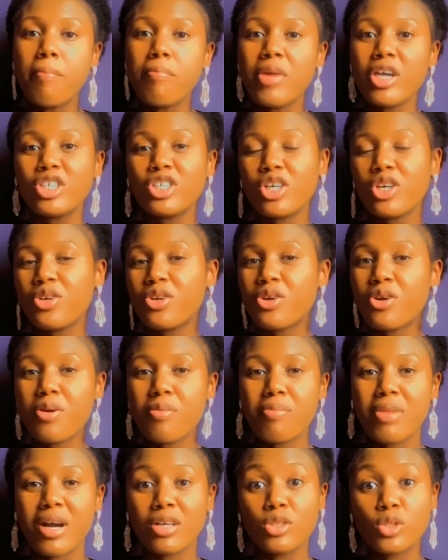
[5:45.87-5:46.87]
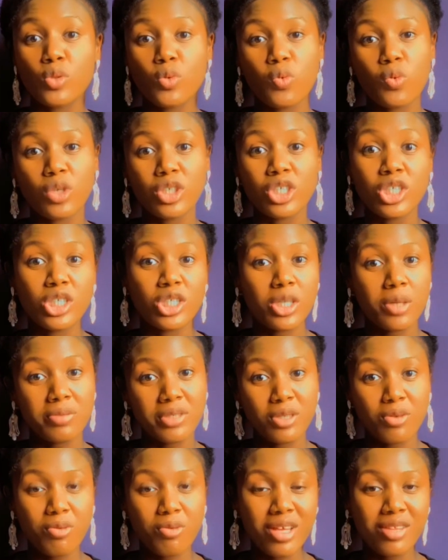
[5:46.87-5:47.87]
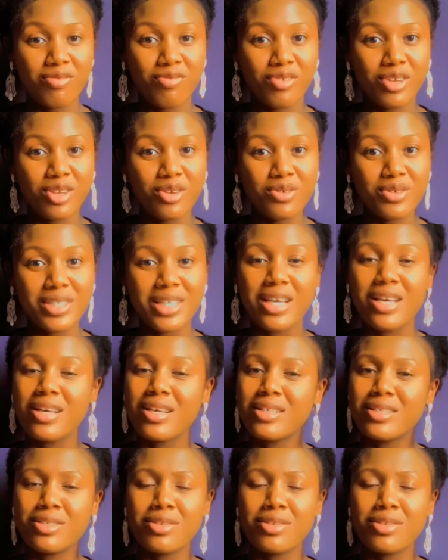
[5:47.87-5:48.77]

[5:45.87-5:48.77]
Make sure you come back to watch subsequent videos.